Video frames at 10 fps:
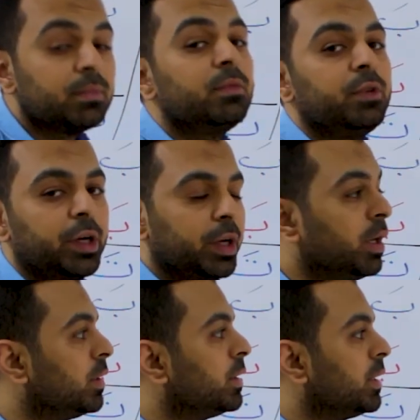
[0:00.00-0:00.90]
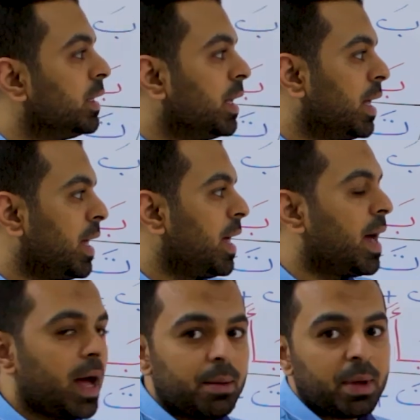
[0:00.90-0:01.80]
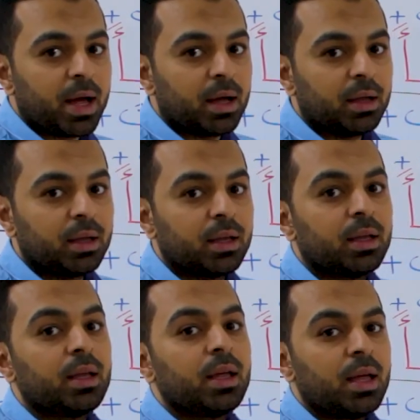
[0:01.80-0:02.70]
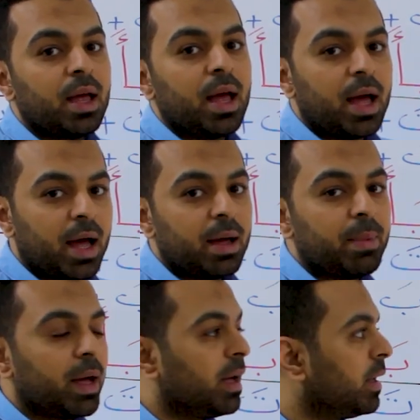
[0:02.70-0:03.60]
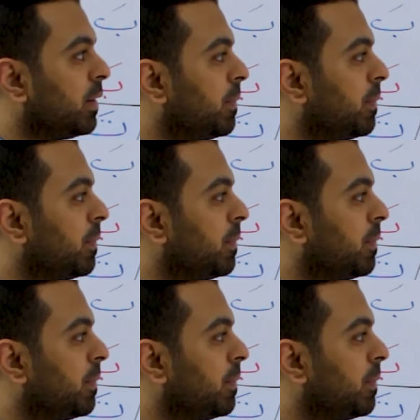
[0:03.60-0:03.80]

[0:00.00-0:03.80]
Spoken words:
very good, aba, aba.